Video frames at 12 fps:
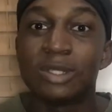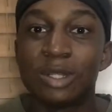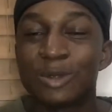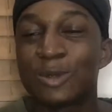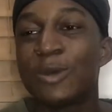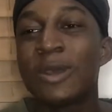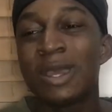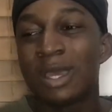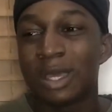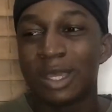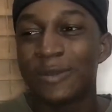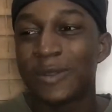So
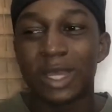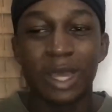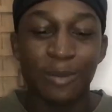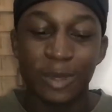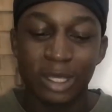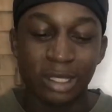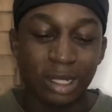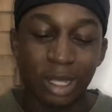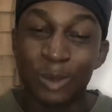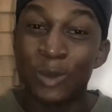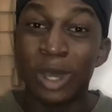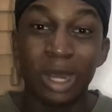if they can make it
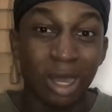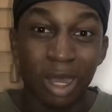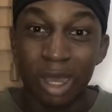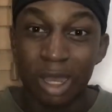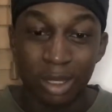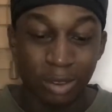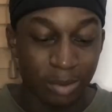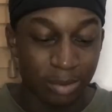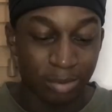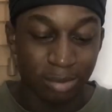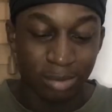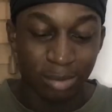like 1 hour,
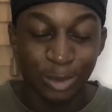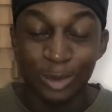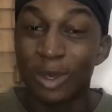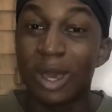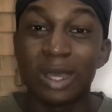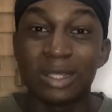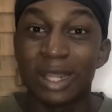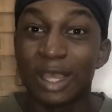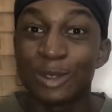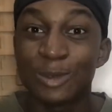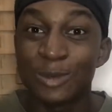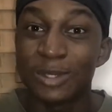2 hours,
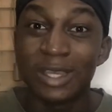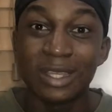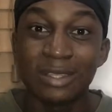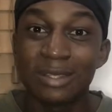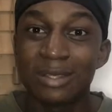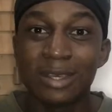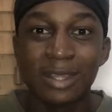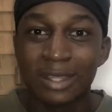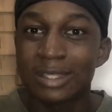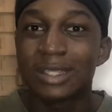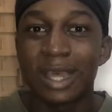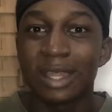like 2 days,
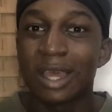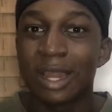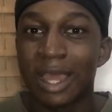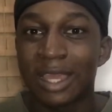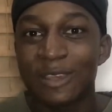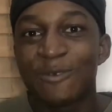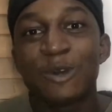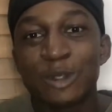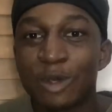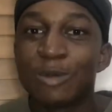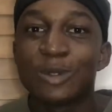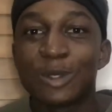things like that, like give us
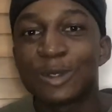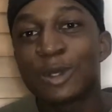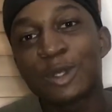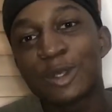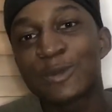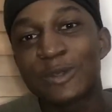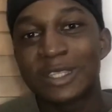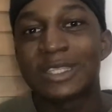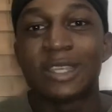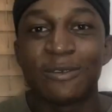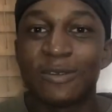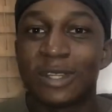options, not just put it
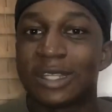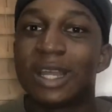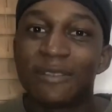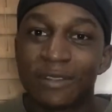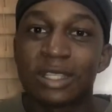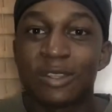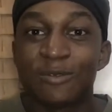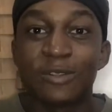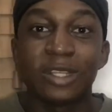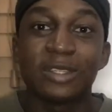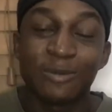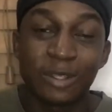7 days, after 7
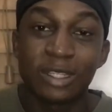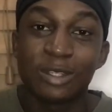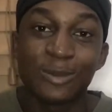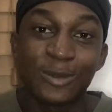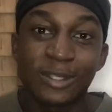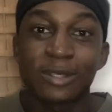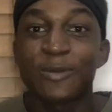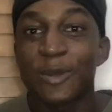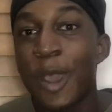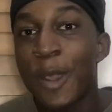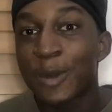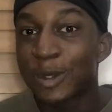days the message will
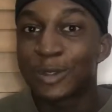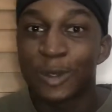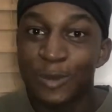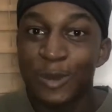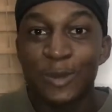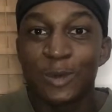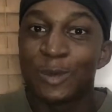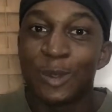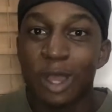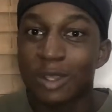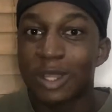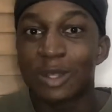disappear, because some people
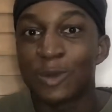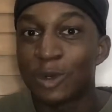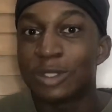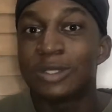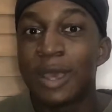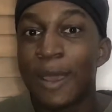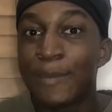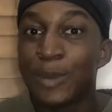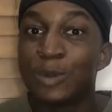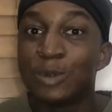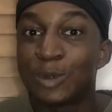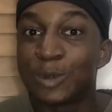don't actually want
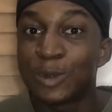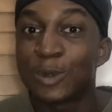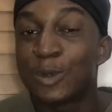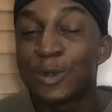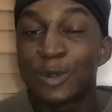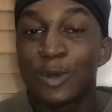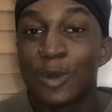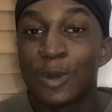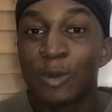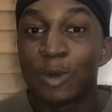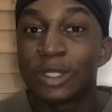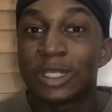people to know
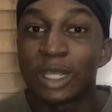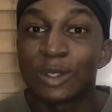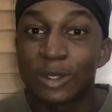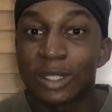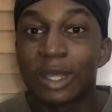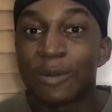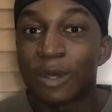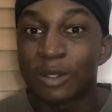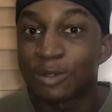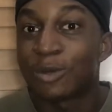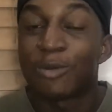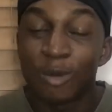what they are talking
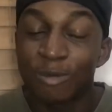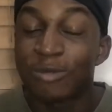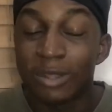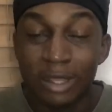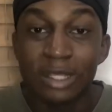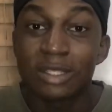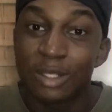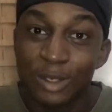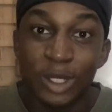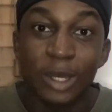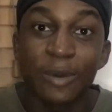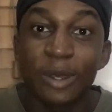about, some of the things they
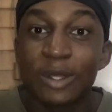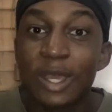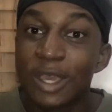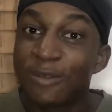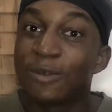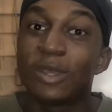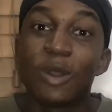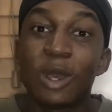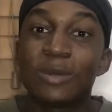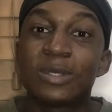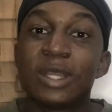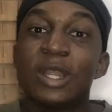talk about, if you get what
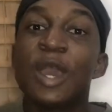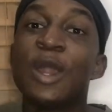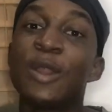I'm saying.